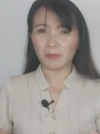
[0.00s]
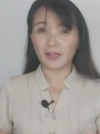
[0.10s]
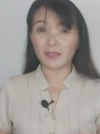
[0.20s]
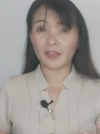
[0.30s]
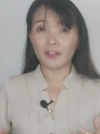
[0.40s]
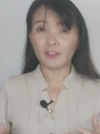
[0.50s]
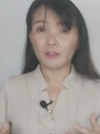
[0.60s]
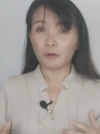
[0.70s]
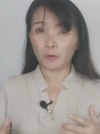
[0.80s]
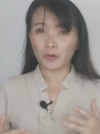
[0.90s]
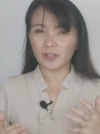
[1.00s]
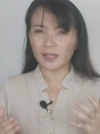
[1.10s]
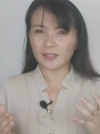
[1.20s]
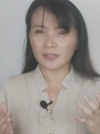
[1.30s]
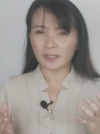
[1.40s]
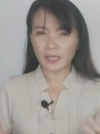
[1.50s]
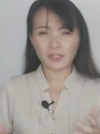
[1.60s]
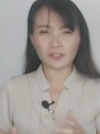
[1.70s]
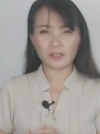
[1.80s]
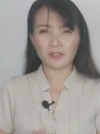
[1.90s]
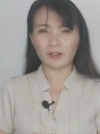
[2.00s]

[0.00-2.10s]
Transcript: but the organization